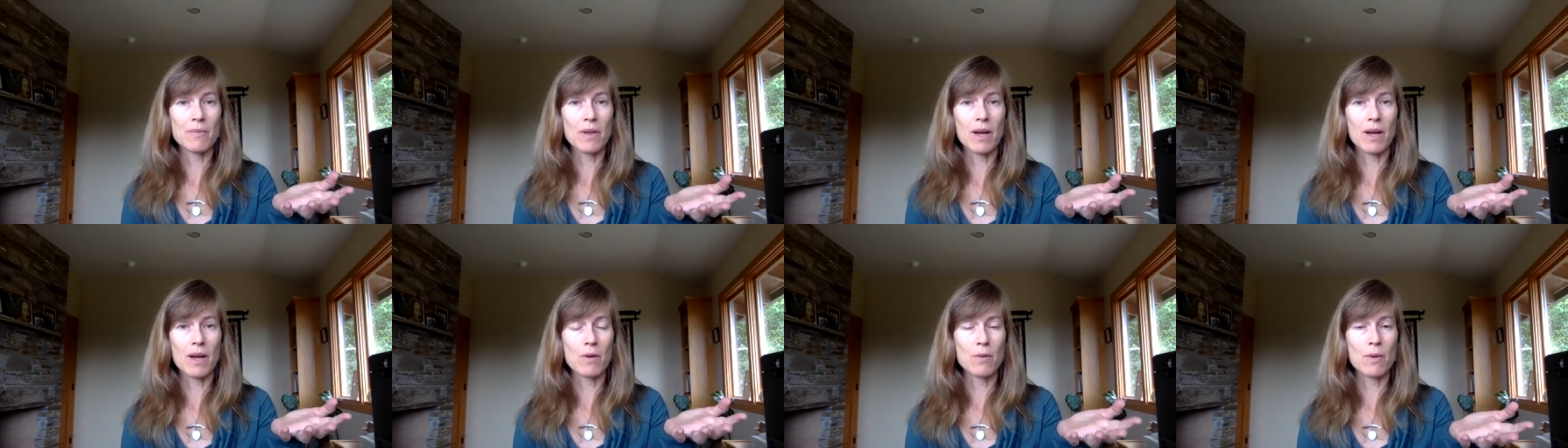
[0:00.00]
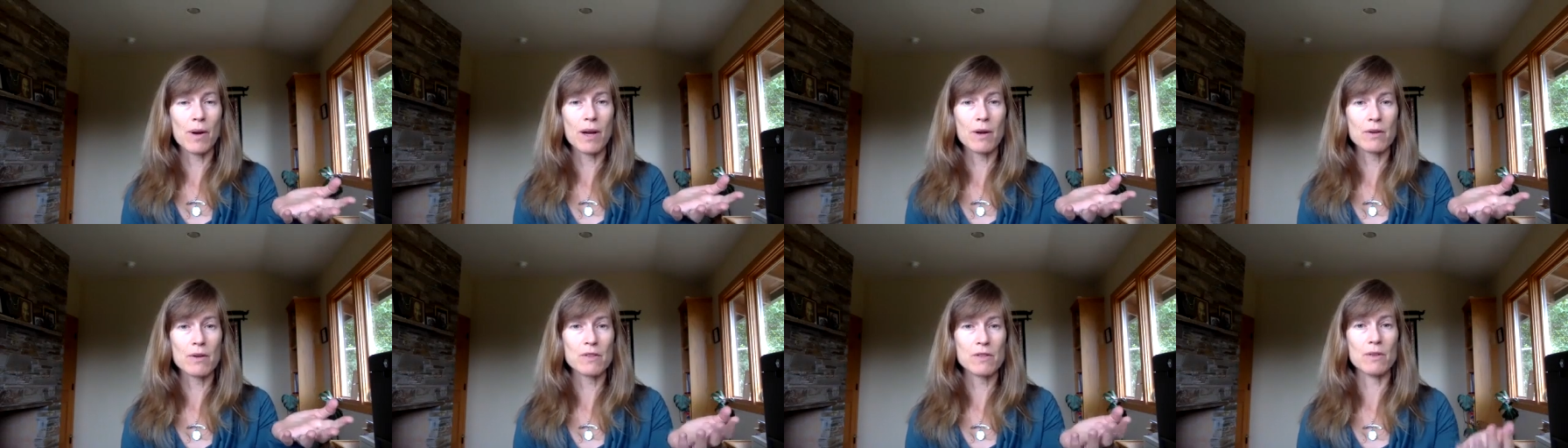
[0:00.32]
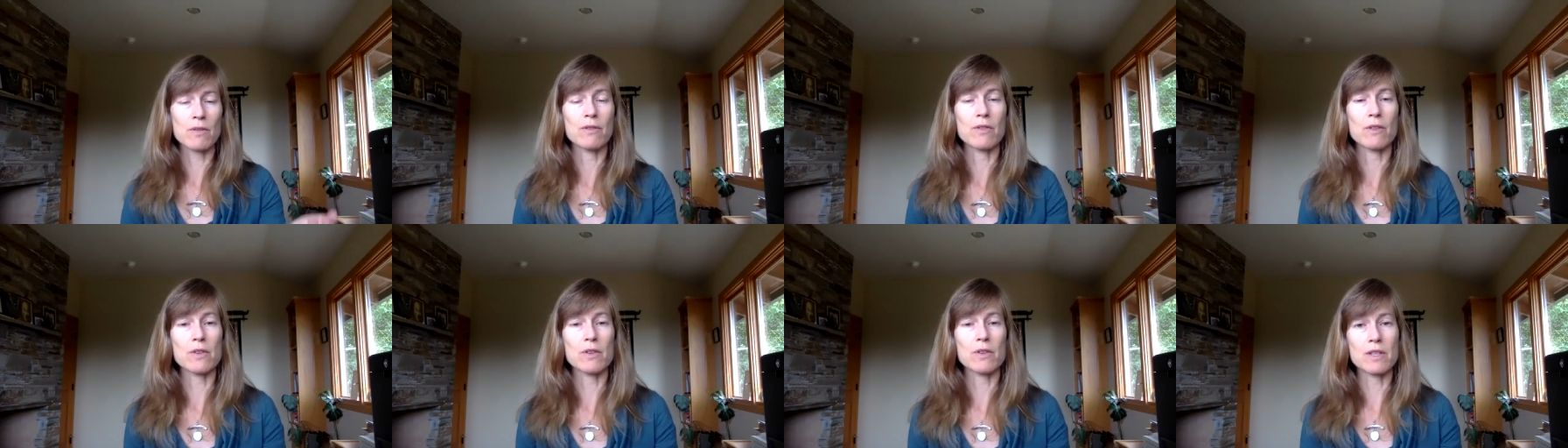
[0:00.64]

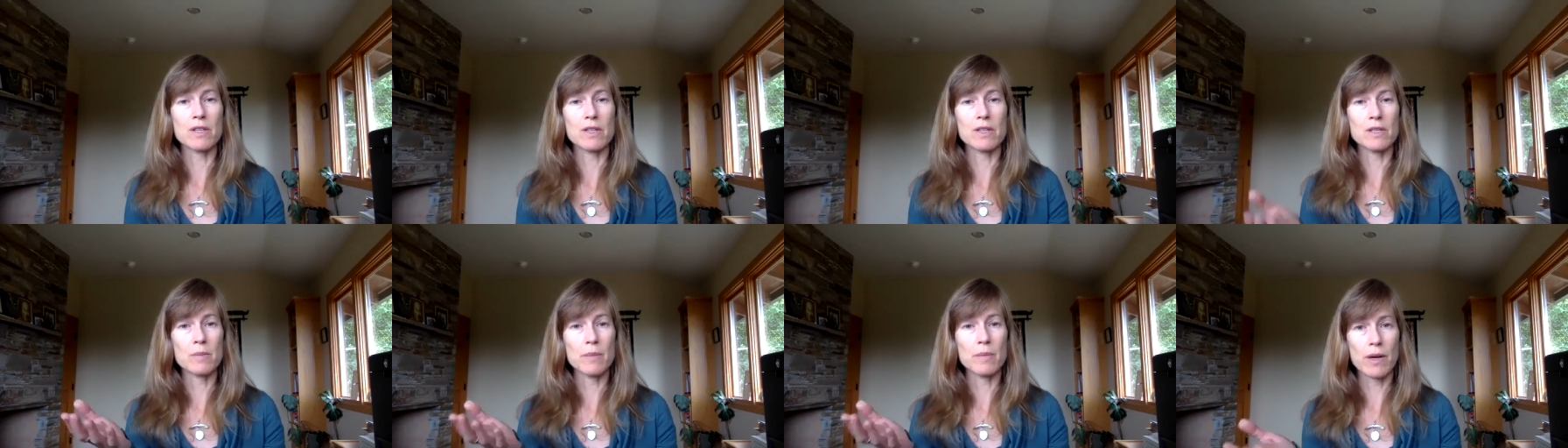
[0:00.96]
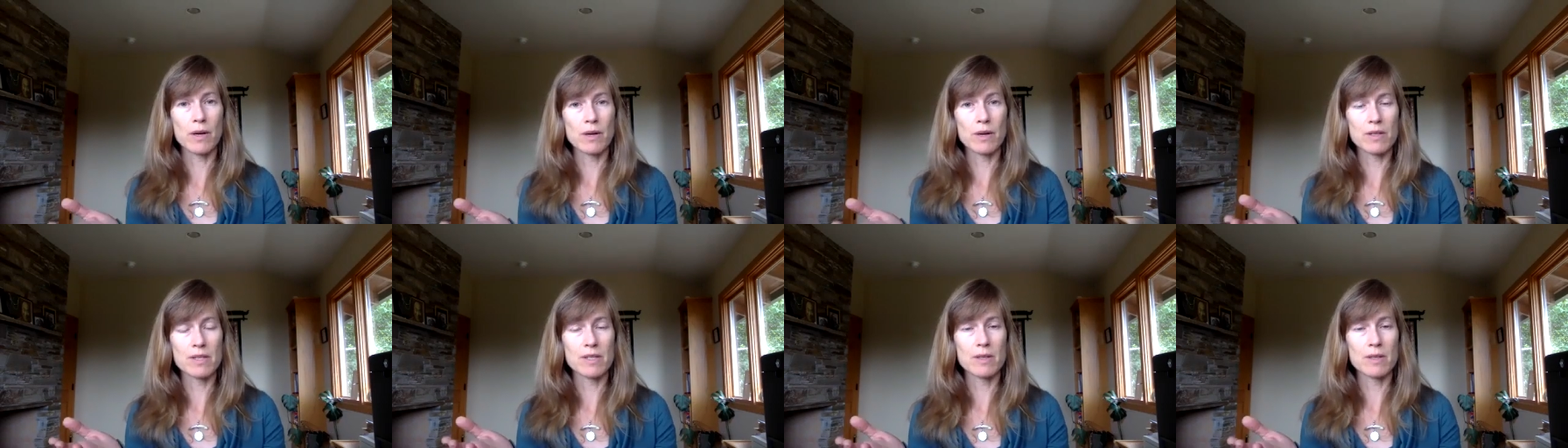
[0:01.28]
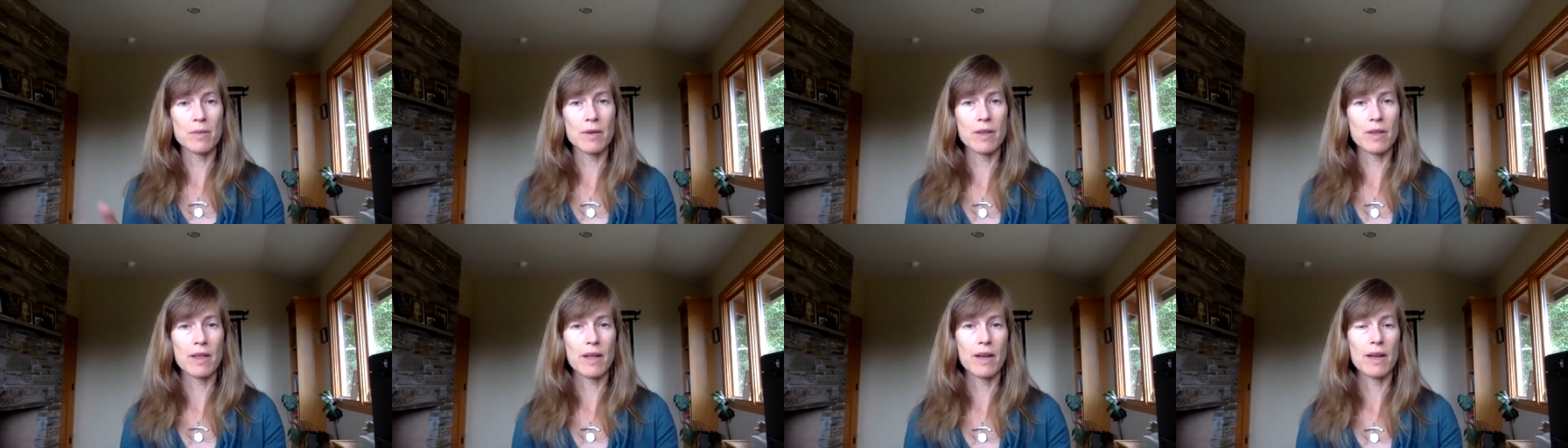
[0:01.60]
arousal versus
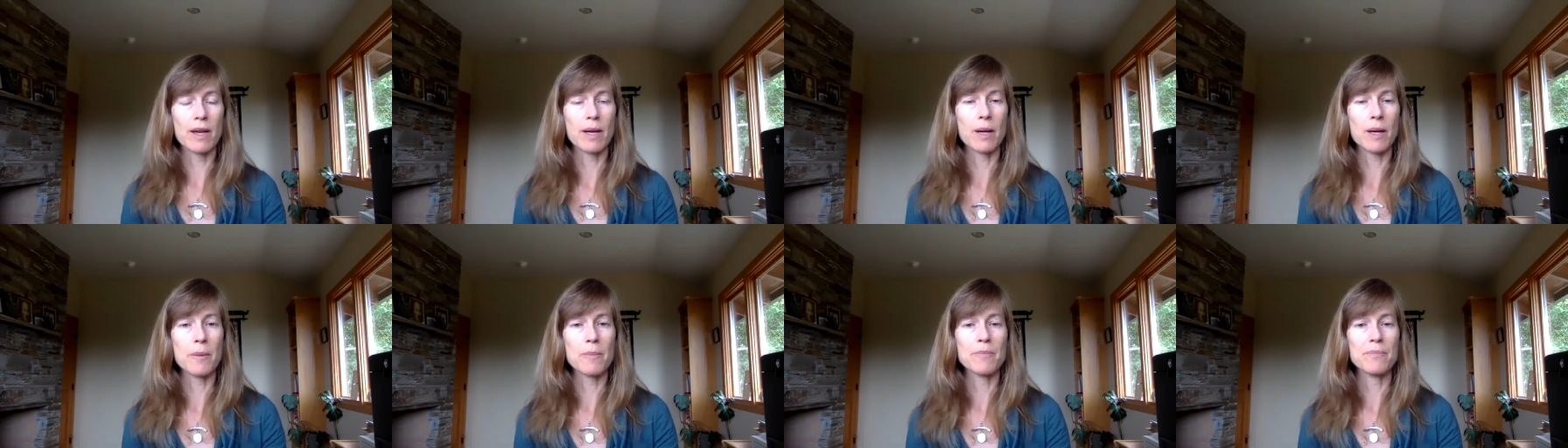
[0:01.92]
parasympathetic.